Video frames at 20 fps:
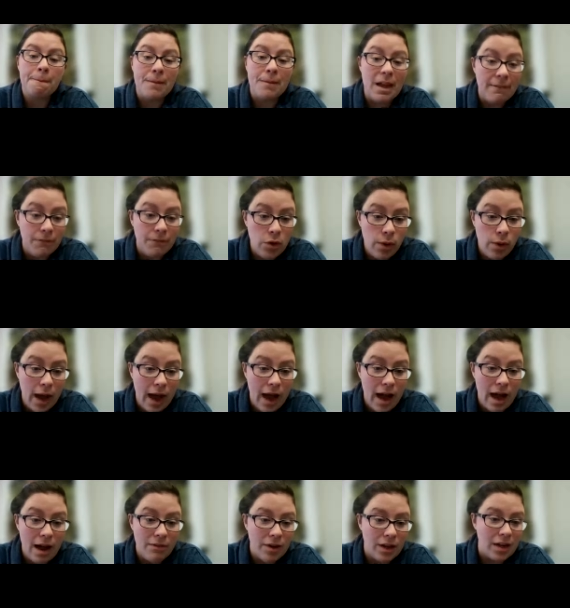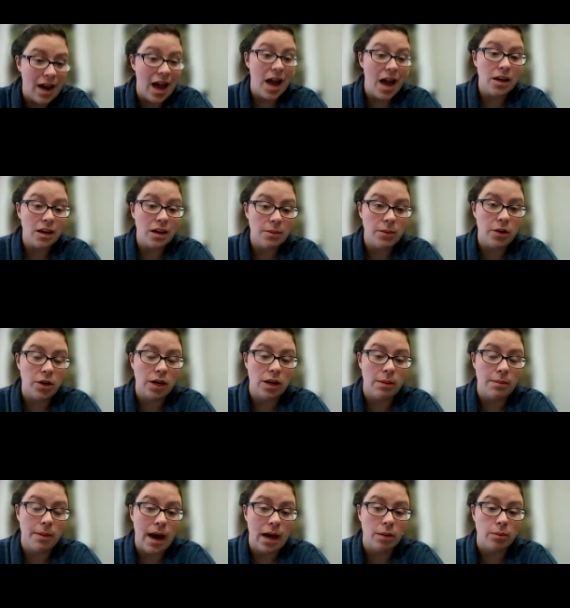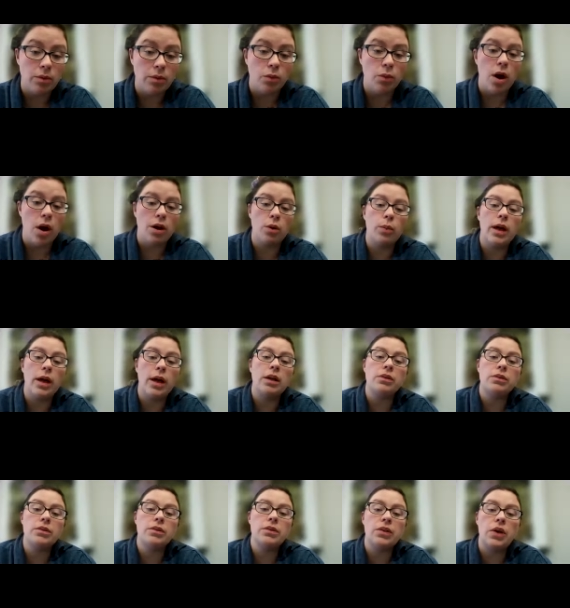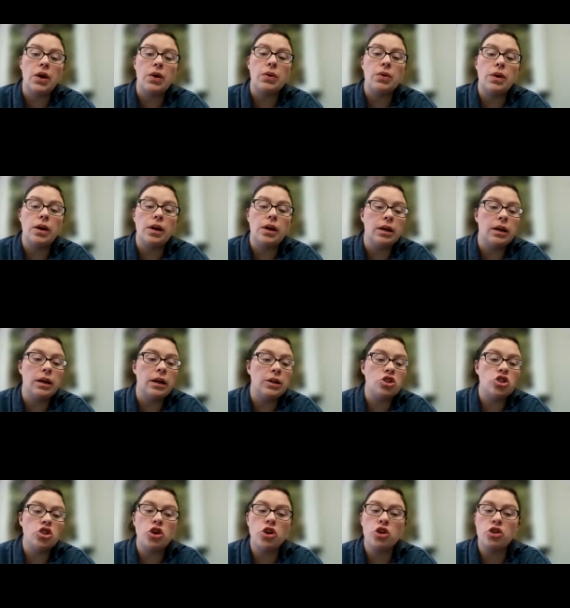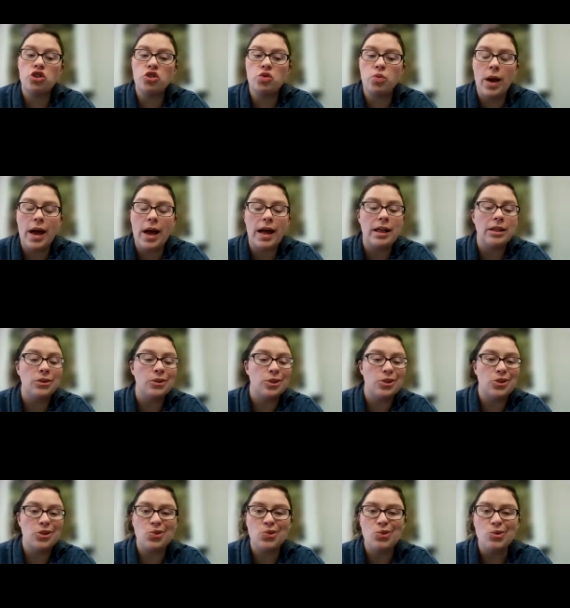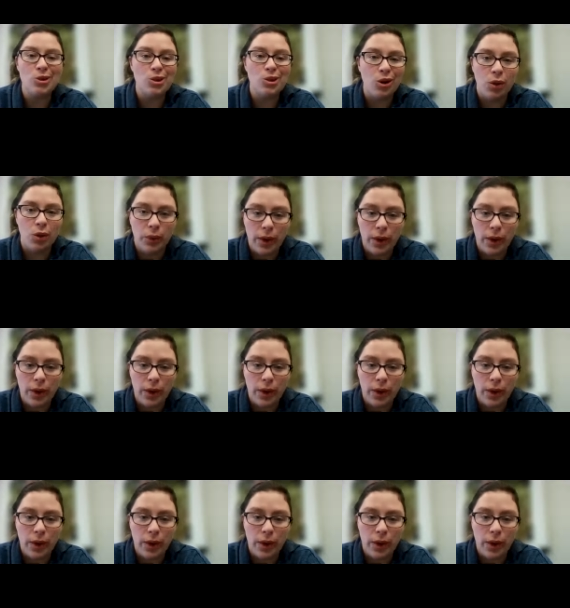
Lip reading: If you have a non-community potable water well, so a church well or a school or a